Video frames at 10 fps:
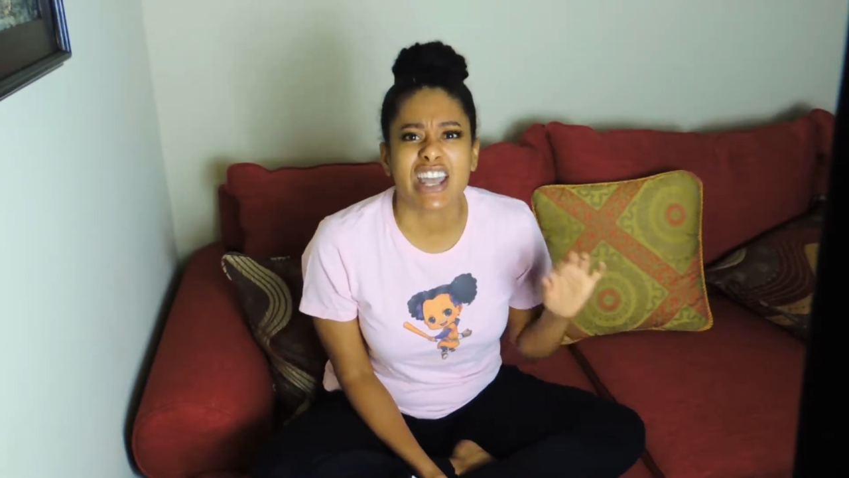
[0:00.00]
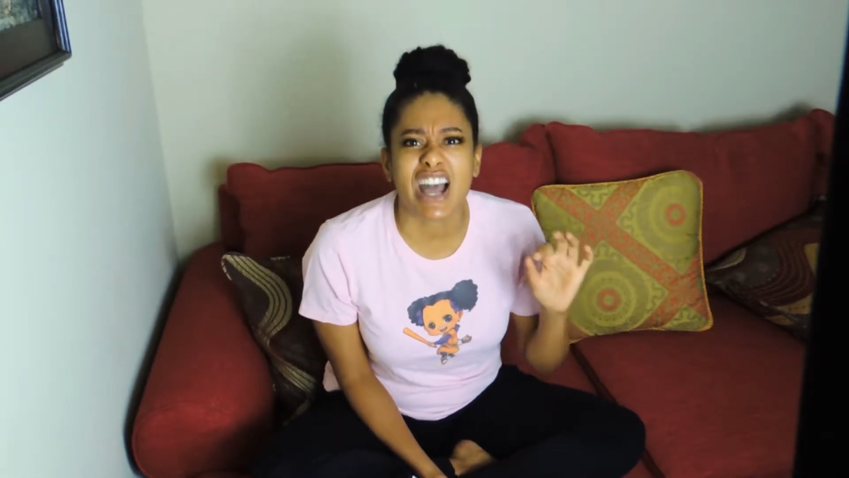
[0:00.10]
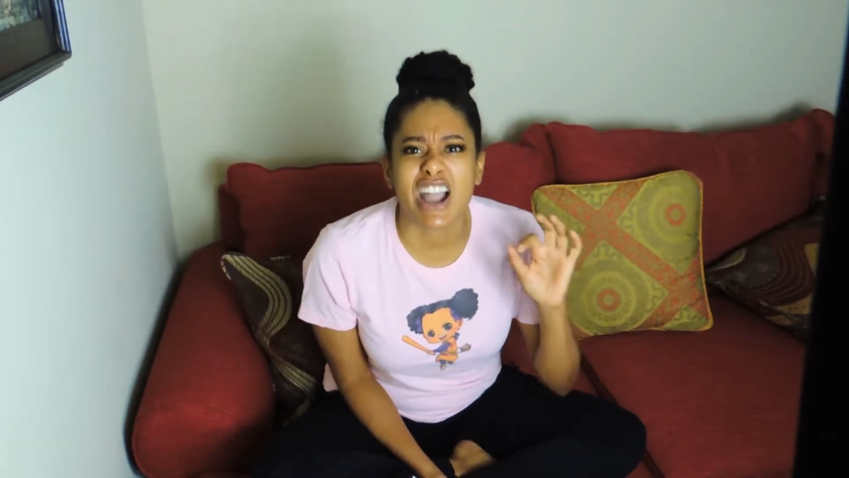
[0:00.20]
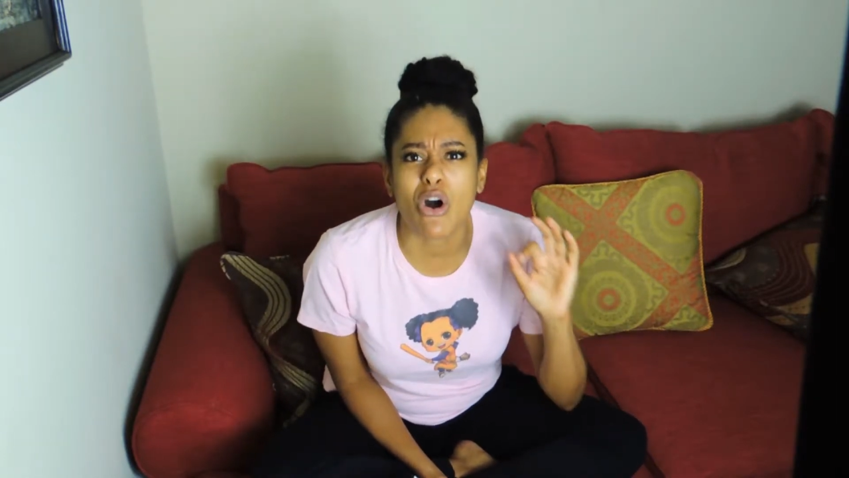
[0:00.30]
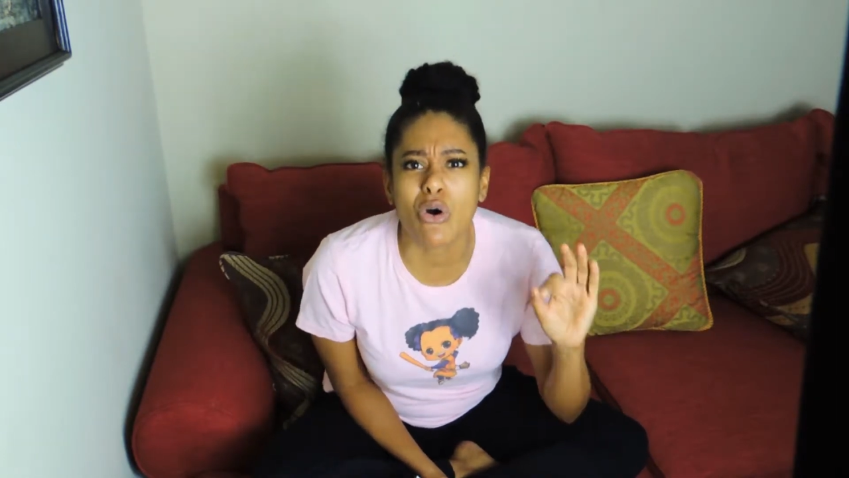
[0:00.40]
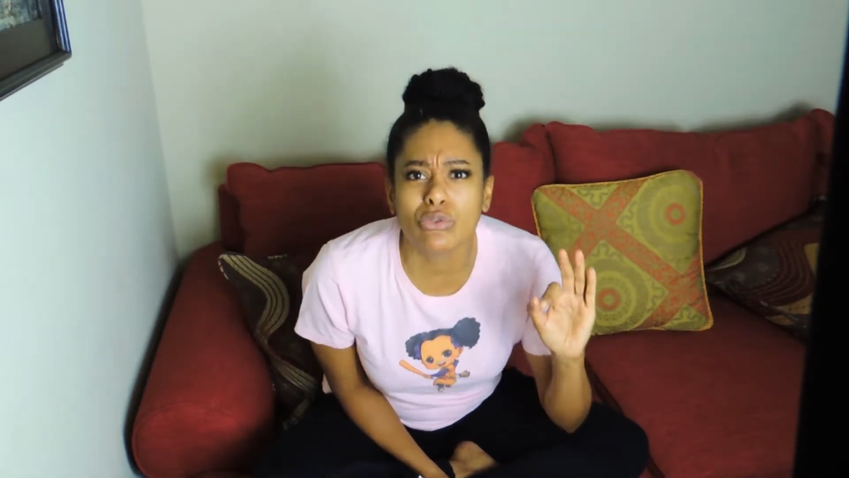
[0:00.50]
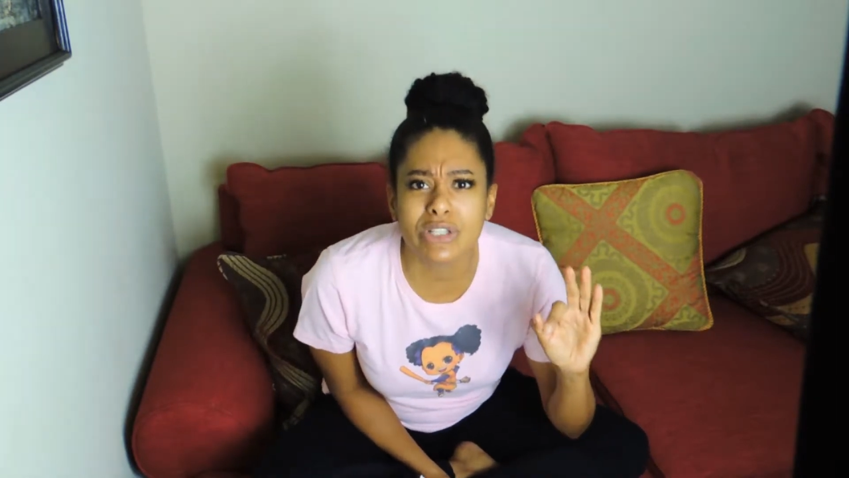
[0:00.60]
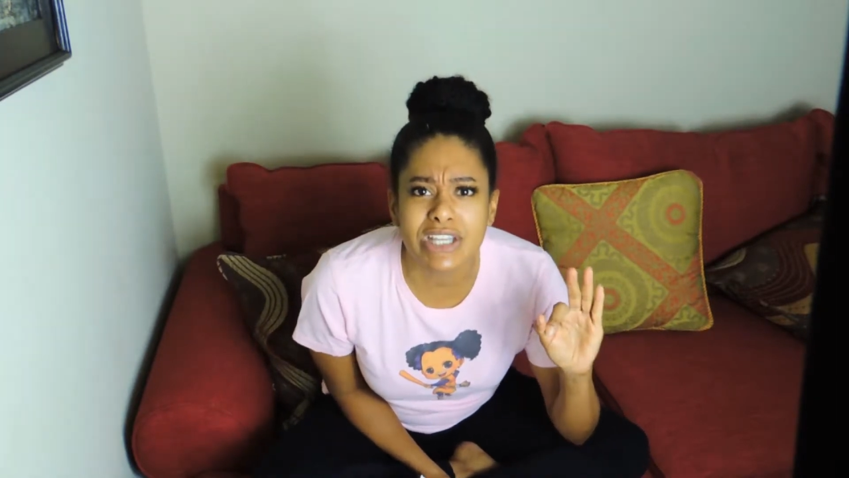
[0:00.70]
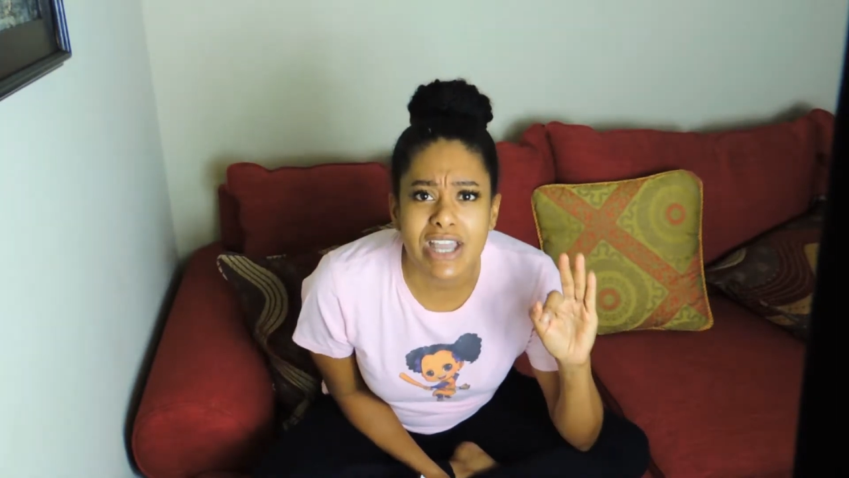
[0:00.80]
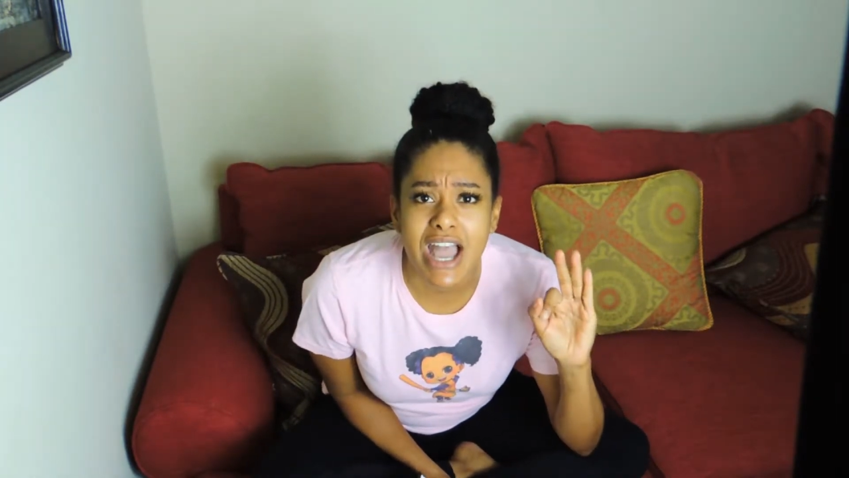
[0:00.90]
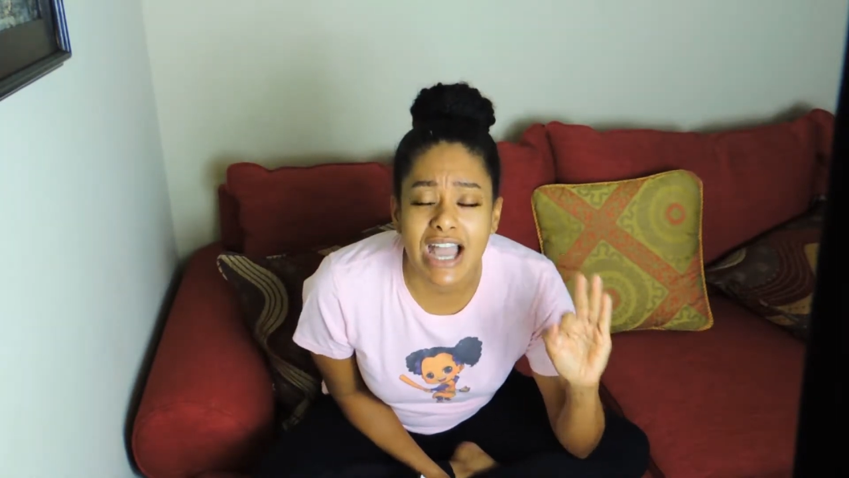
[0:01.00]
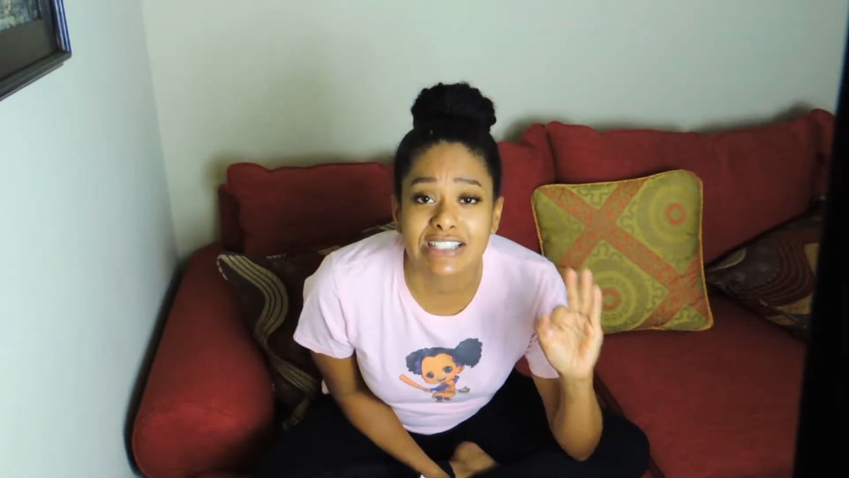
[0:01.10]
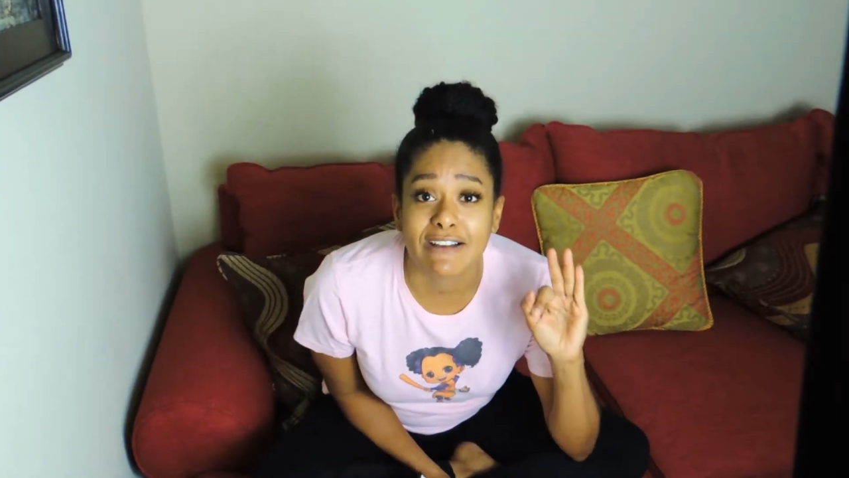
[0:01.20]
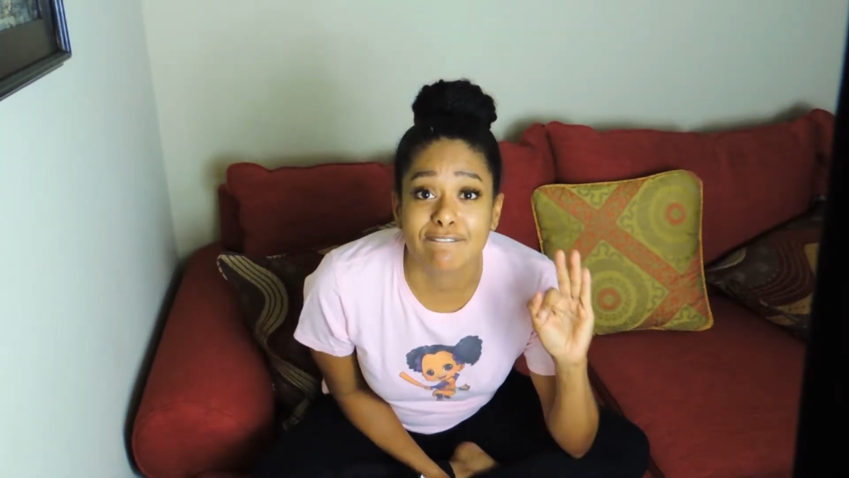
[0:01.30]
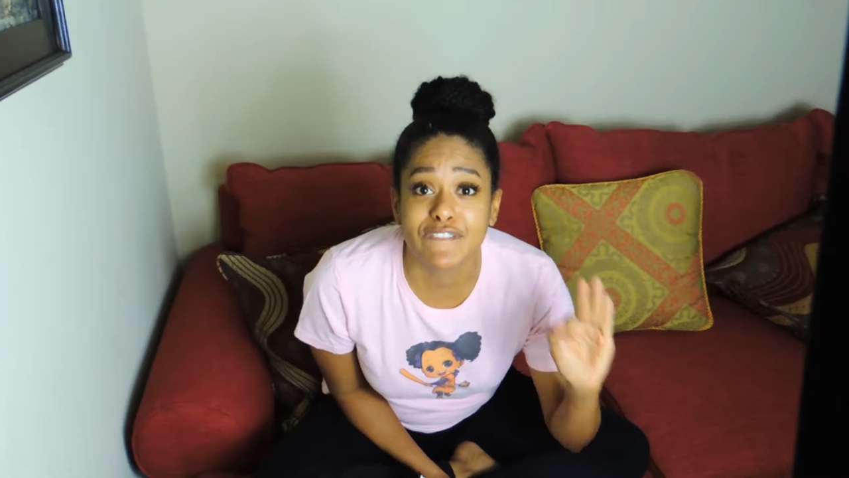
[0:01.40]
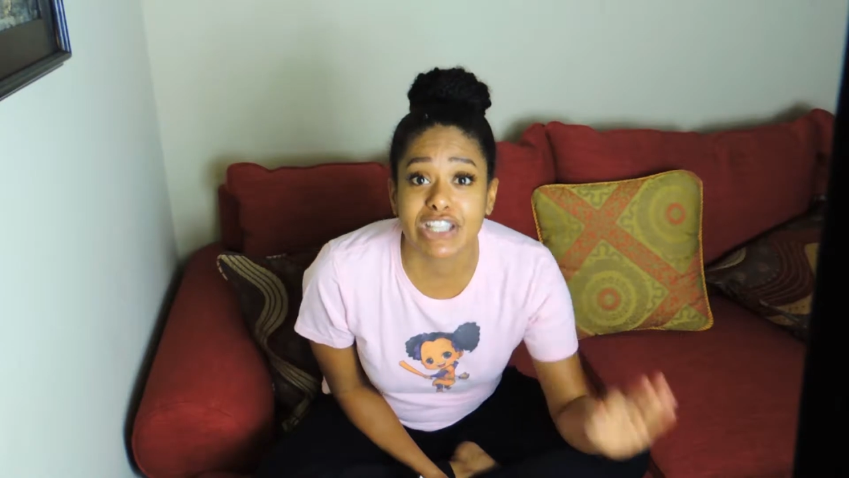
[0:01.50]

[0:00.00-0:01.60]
and I only had to